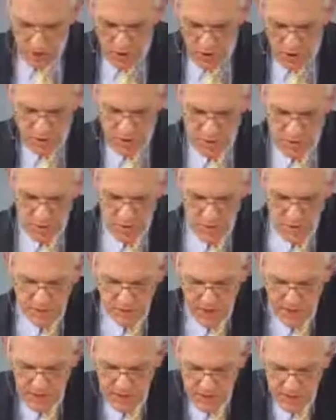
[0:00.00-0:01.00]
we, we
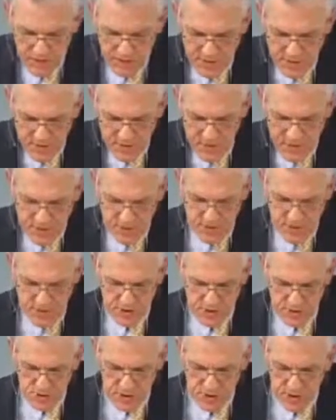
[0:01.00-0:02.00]
uh, this just is
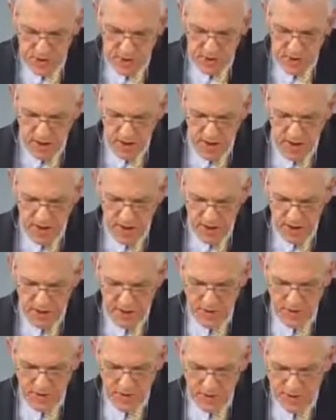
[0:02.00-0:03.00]
a quickie on,
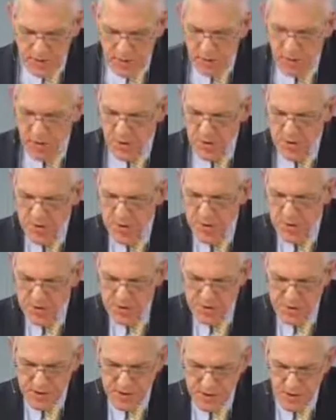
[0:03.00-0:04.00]
on some of the
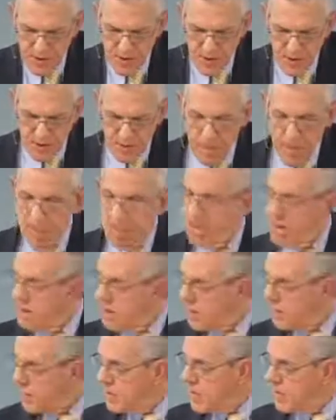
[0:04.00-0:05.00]
things that um,
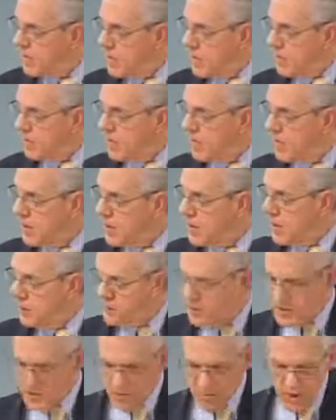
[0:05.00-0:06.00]
have come up on the
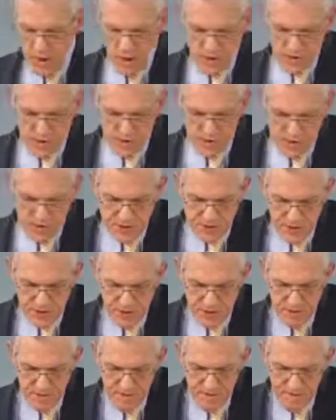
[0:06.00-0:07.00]
epistemological
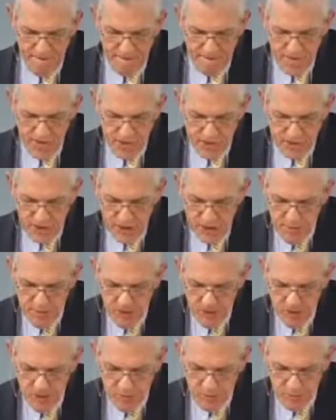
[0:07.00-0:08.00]
side. So let me
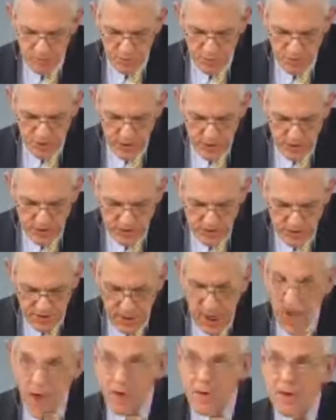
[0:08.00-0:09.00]
go finally to
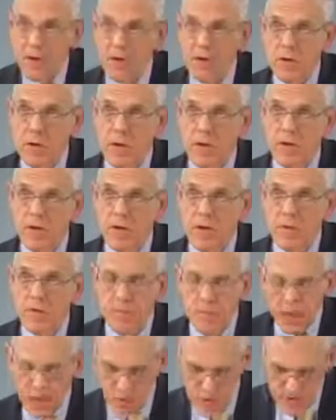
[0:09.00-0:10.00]
the ethical level,
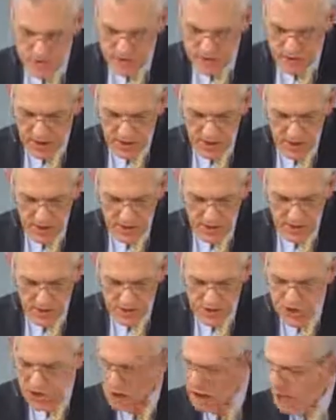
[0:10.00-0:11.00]
because in, again, in the
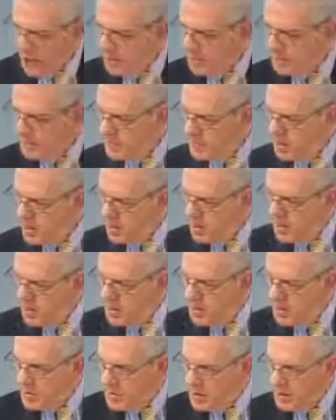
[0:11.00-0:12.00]
chart,
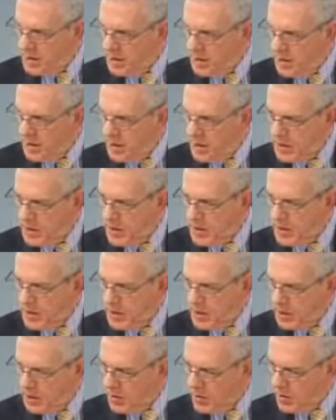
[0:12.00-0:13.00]
I think I have it again
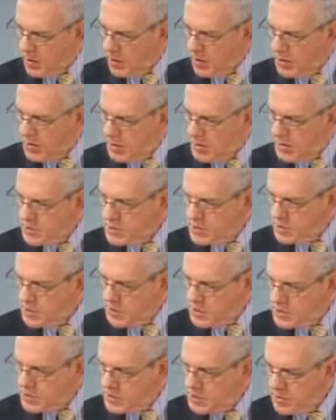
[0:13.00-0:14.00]
here. Oh, there's a
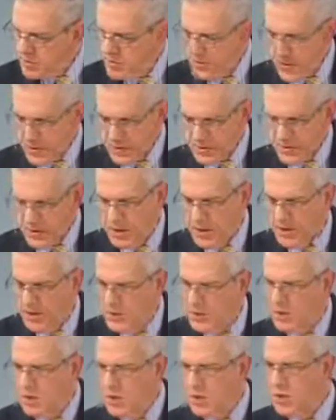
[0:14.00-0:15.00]
logical factor here
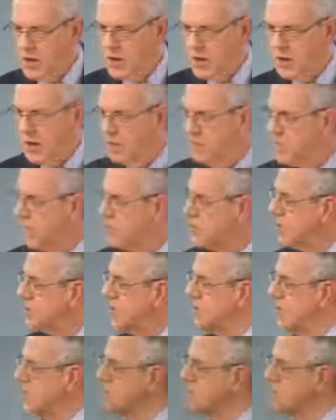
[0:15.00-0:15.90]
too. I want to cover this one.